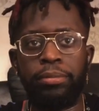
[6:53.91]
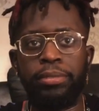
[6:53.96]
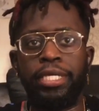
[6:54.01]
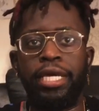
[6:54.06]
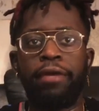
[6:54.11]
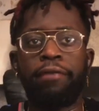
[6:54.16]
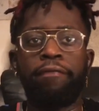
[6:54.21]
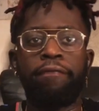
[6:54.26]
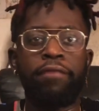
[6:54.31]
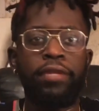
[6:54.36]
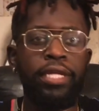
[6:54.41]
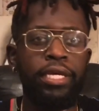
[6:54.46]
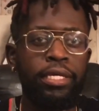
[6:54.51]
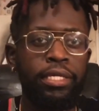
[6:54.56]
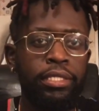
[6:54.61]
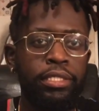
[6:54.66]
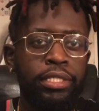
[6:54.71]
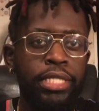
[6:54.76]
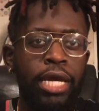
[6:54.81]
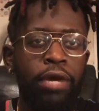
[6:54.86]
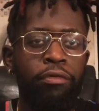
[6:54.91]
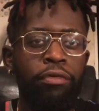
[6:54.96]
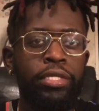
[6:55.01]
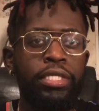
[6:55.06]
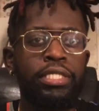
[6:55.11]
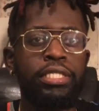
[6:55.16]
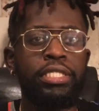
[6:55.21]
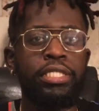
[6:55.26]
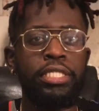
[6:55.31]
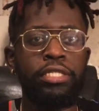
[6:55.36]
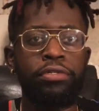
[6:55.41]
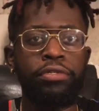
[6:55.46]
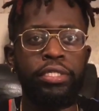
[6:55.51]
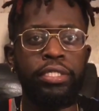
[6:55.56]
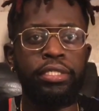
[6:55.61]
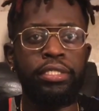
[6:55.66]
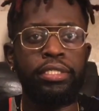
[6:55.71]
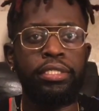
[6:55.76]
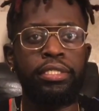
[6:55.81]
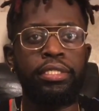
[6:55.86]
like flings, not really
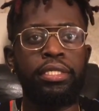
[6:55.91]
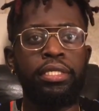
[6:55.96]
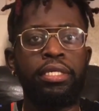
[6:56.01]
serious